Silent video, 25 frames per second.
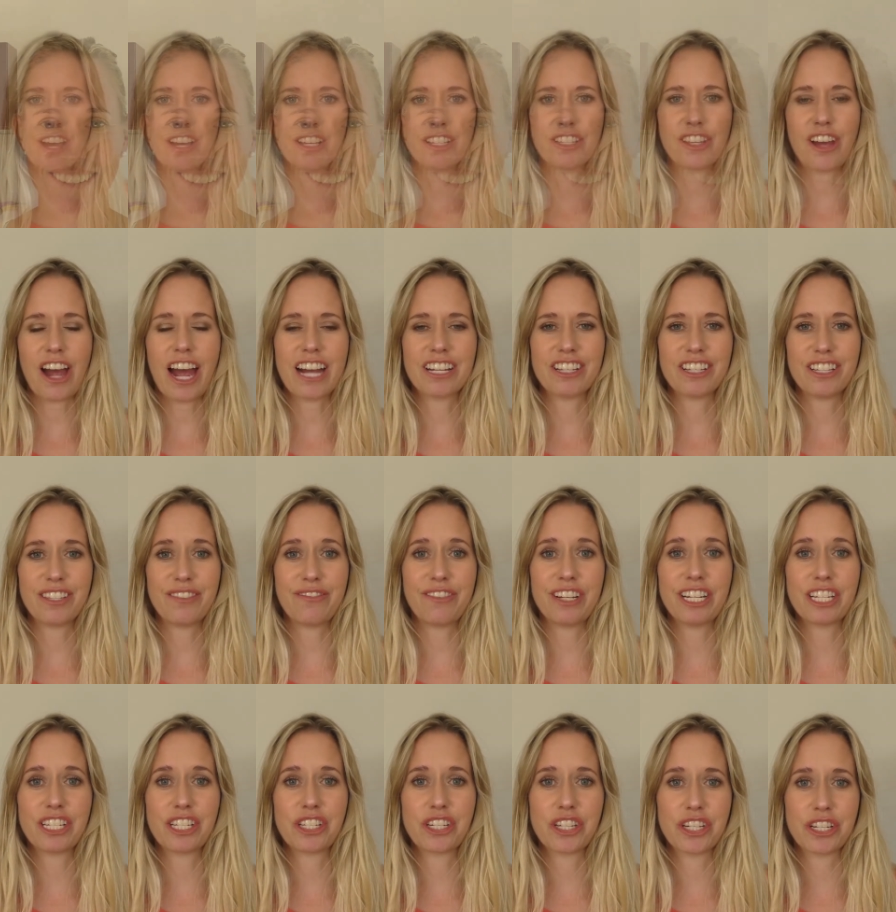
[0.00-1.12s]
So I just
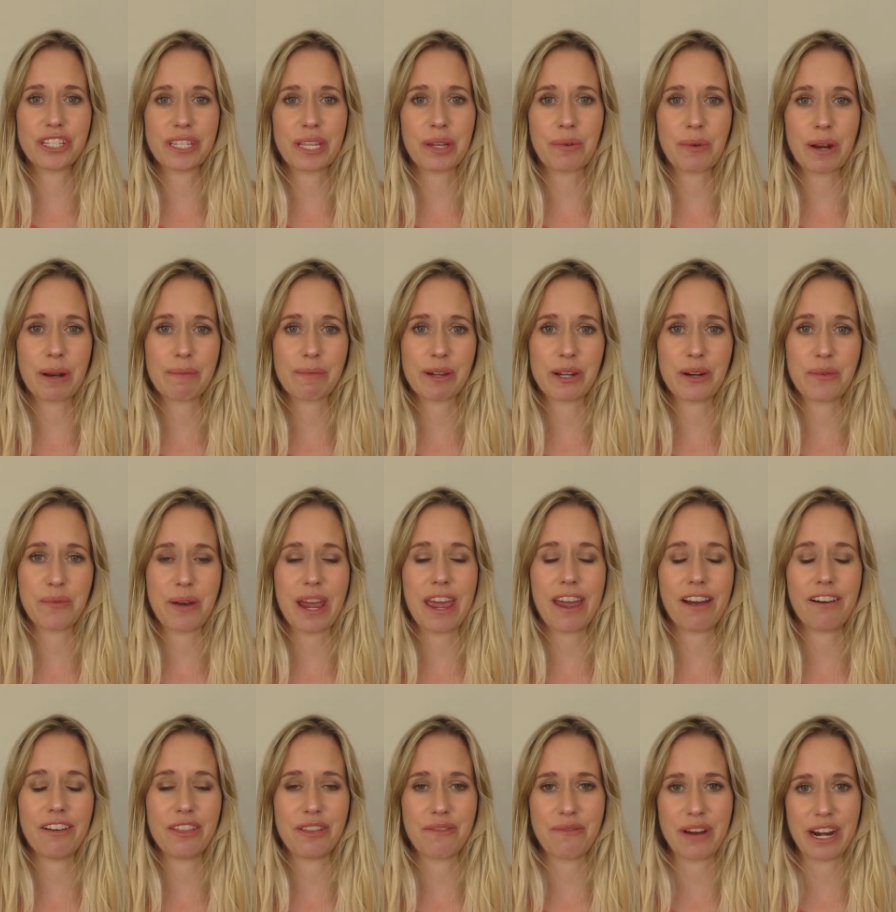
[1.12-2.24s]
finished choosing what I'm gonna wear
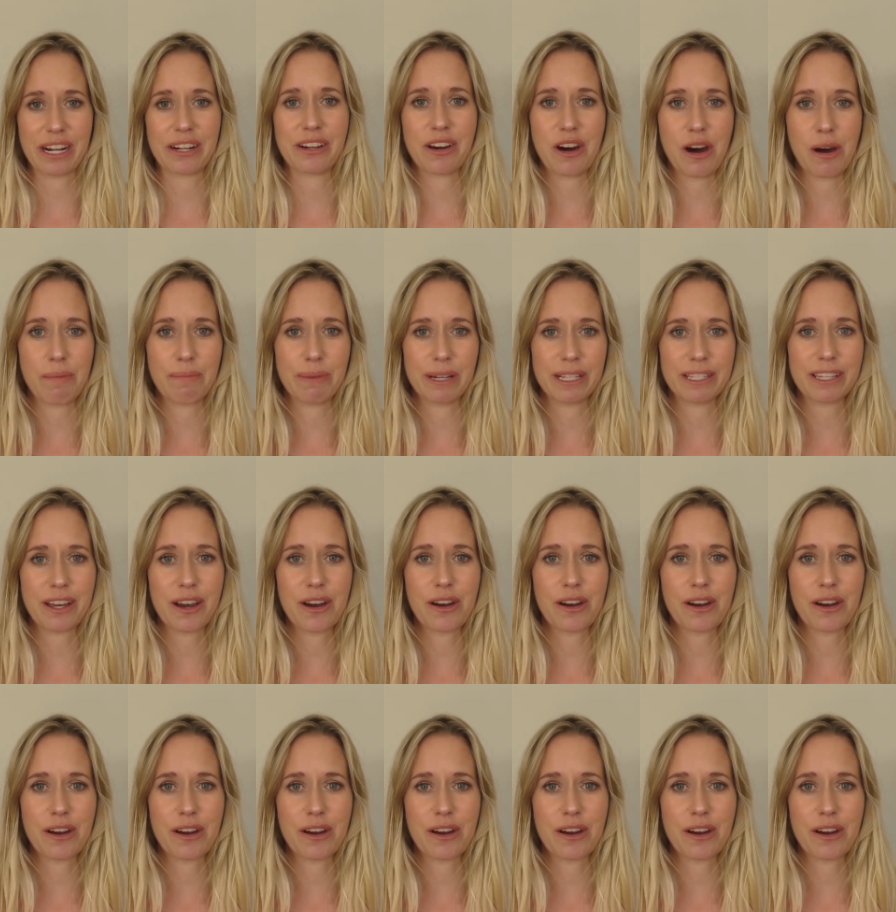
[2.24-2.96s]
on the red carpet.